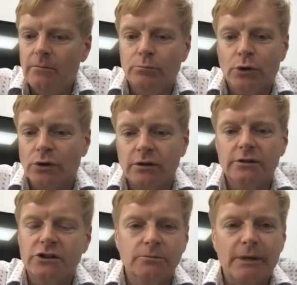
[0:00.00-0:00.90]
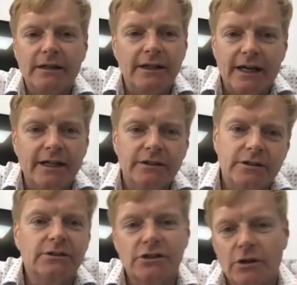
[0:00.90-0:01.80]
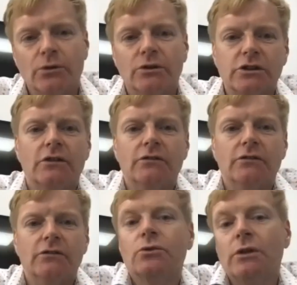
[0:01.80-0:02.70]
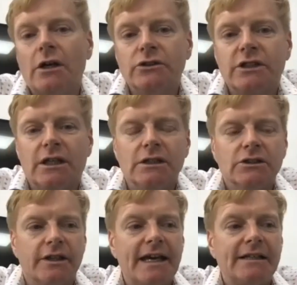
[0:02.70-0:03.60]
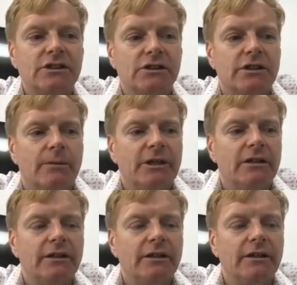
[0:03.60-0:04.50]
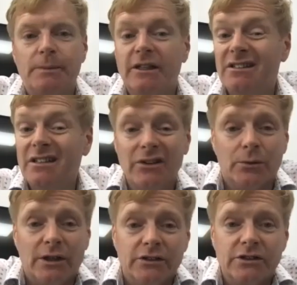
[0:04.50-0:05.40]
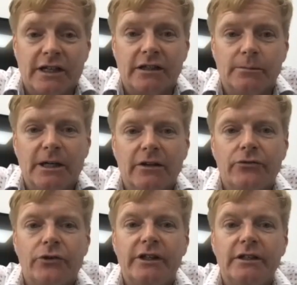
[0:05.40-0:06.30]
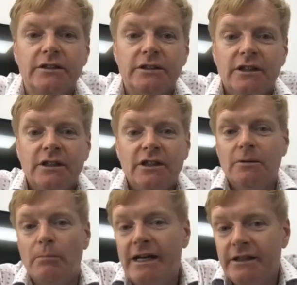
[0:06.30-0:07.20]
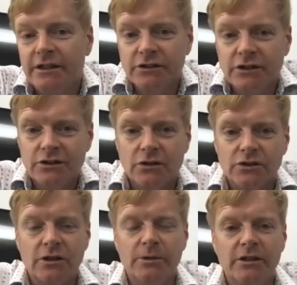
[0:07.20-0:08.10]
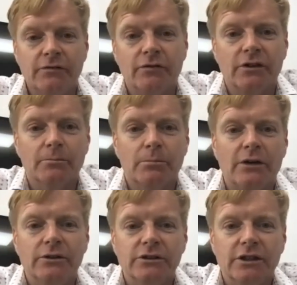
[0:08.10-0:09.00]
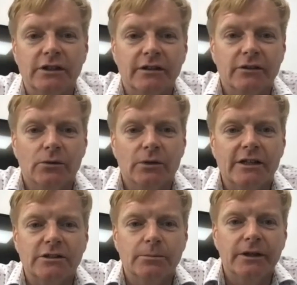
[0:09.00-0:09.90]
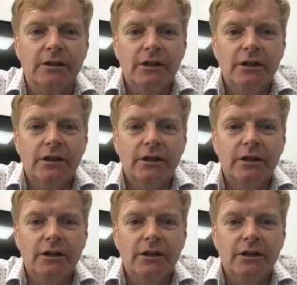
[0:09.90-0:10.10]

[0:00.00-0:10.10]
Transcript: Brooklands and Bentley 8, and so on and so forth. There's all those cars. So that's just coming in, and that's been another one that's taken about 3 years, mainly because it's got so many different components in it that all had to be